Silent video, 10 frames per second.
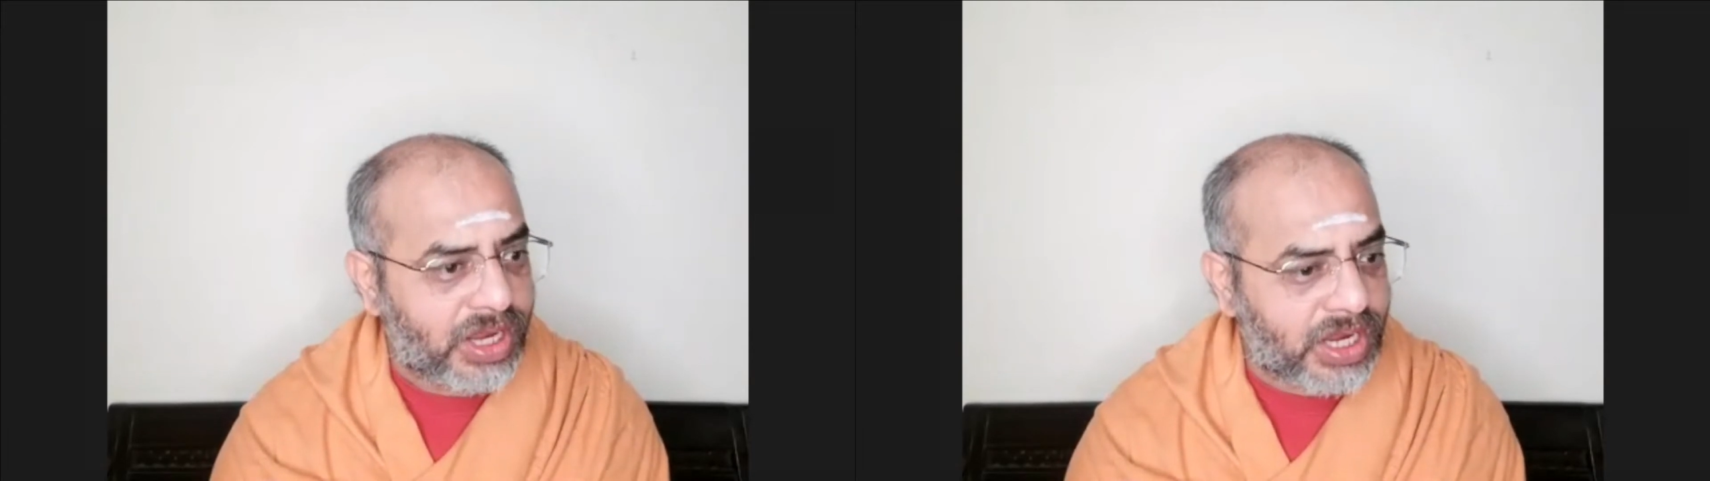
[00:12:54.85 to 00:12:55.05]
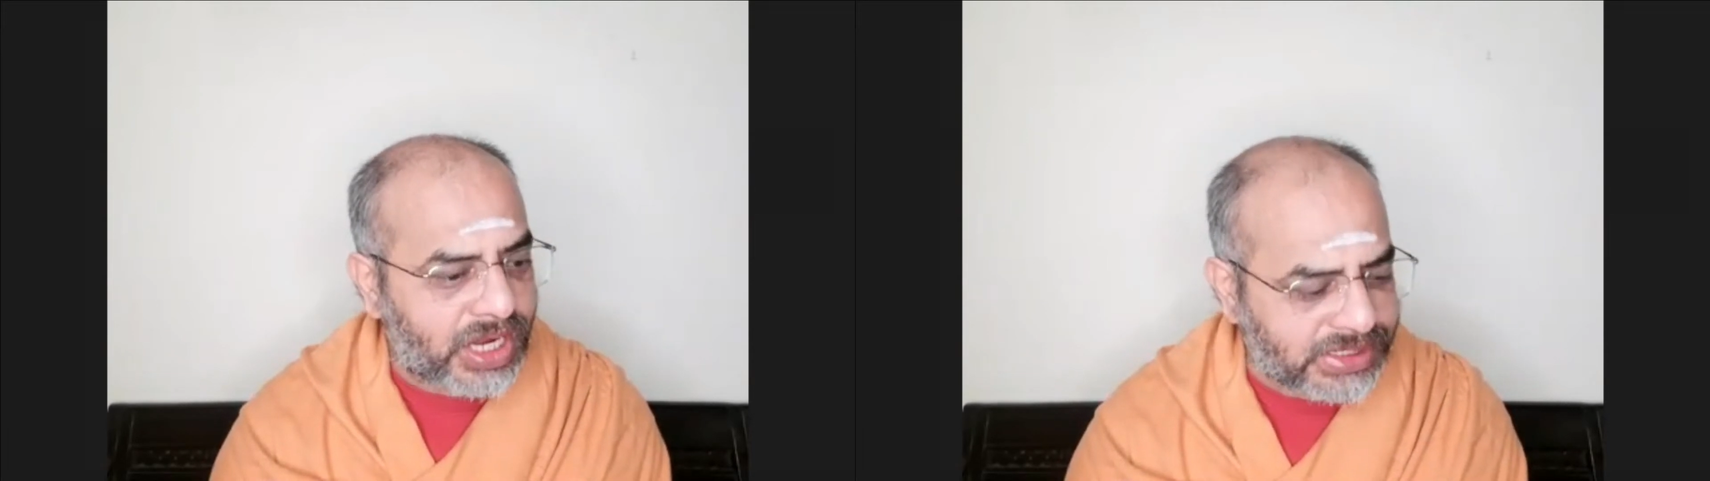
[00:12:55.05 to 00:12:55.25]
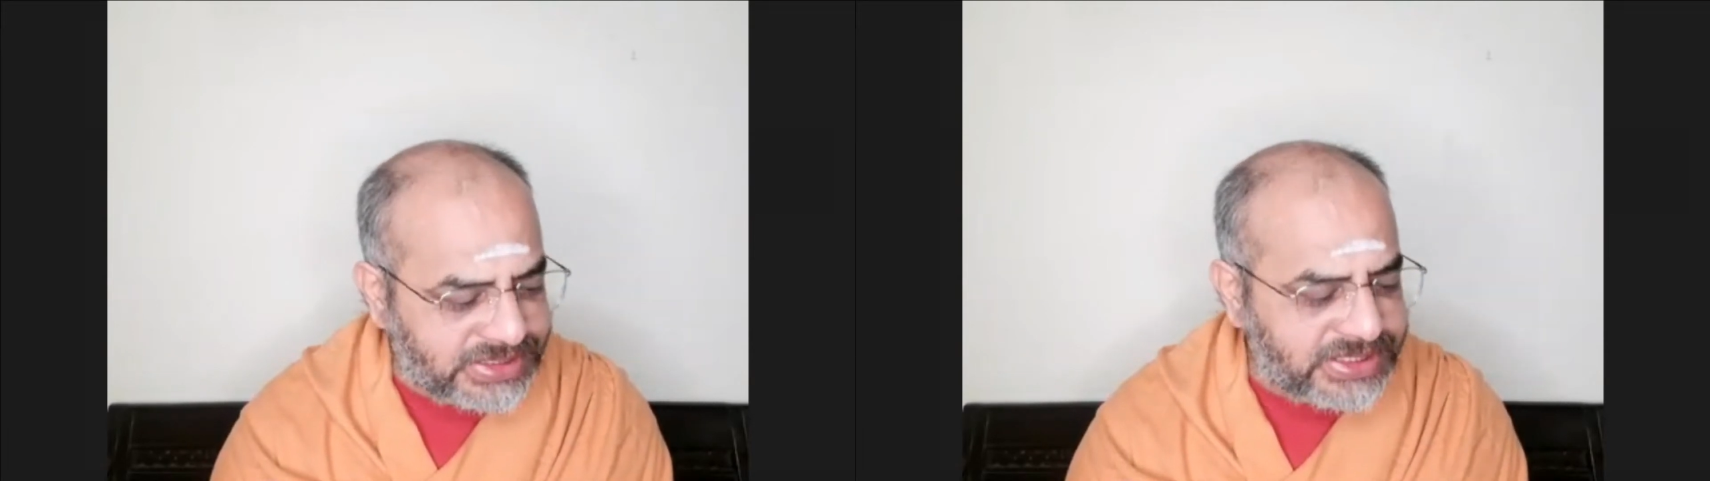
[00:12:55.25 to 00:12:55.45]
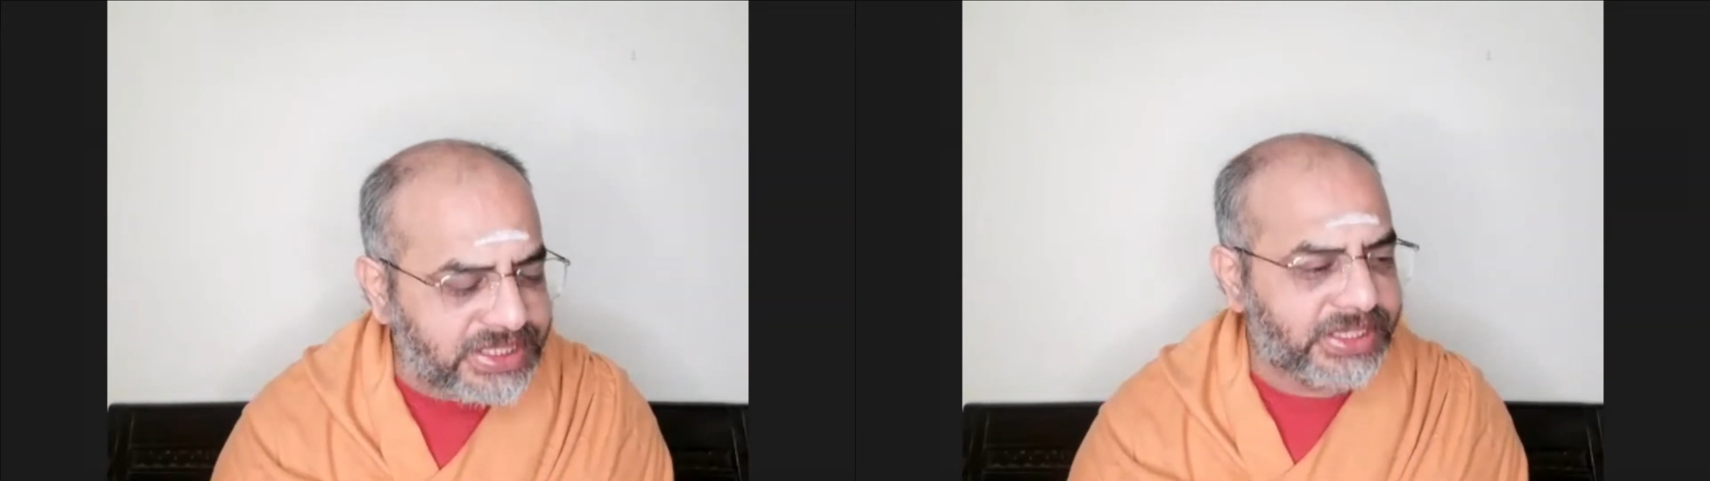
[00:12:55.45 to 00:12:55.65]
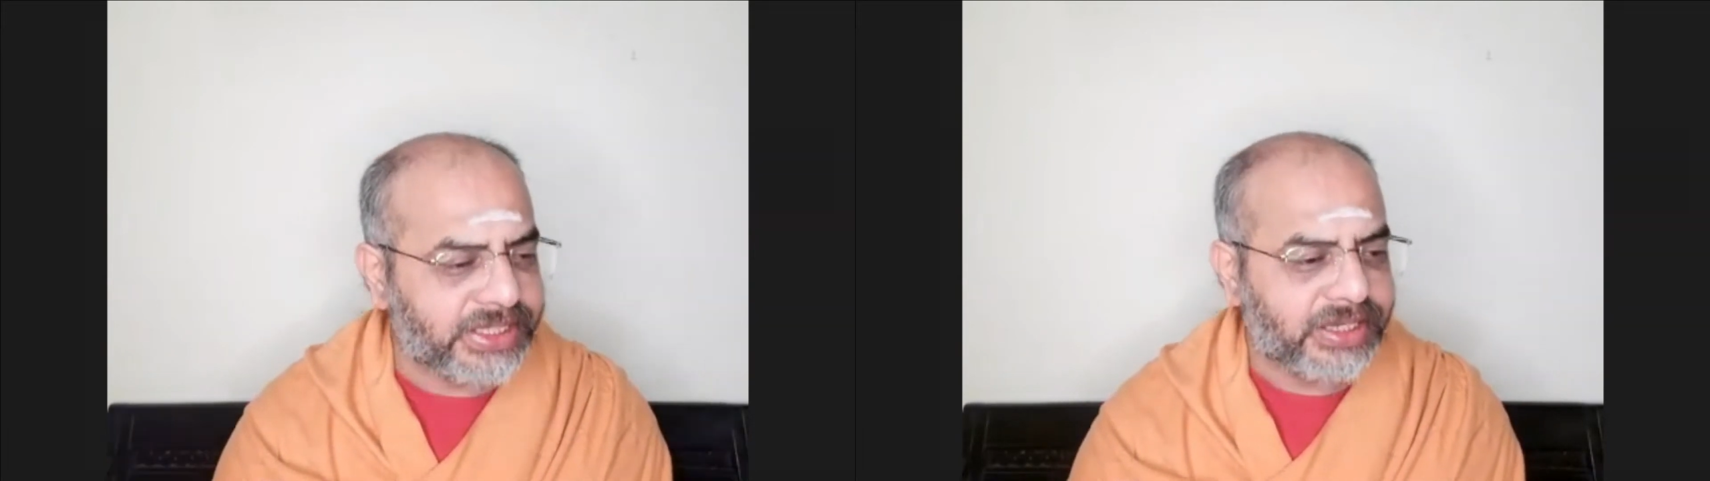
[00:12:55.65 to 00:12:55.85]

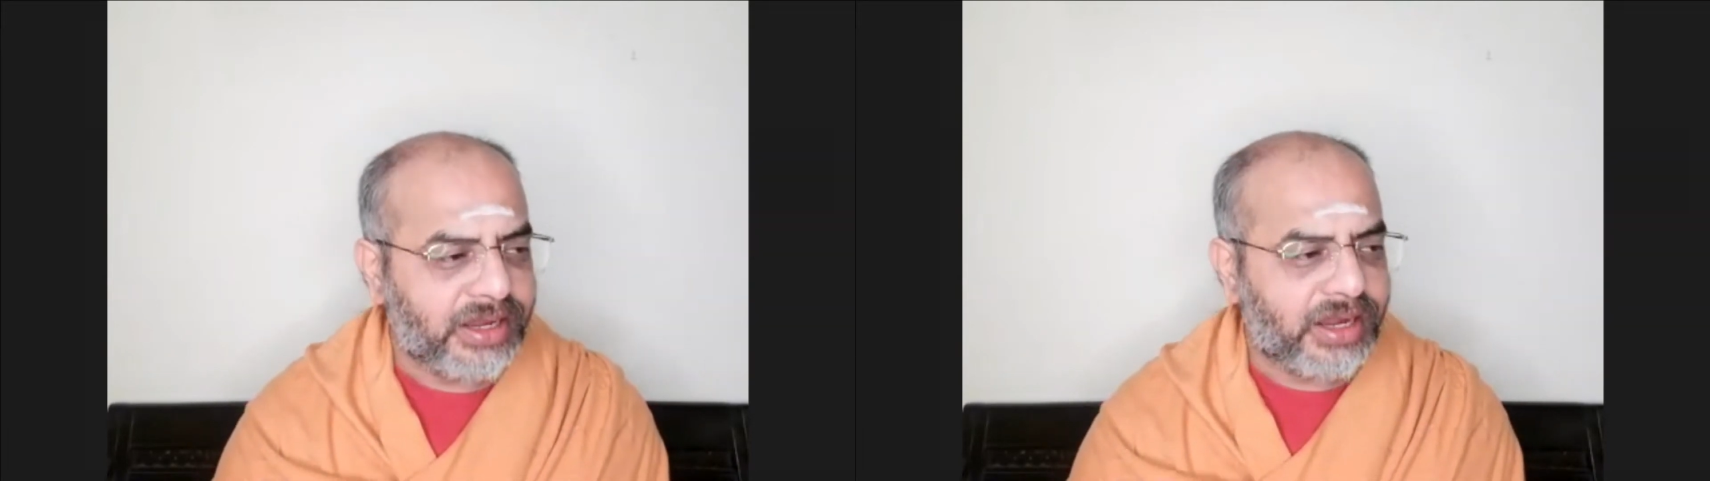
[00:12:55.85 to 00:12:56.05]
Asi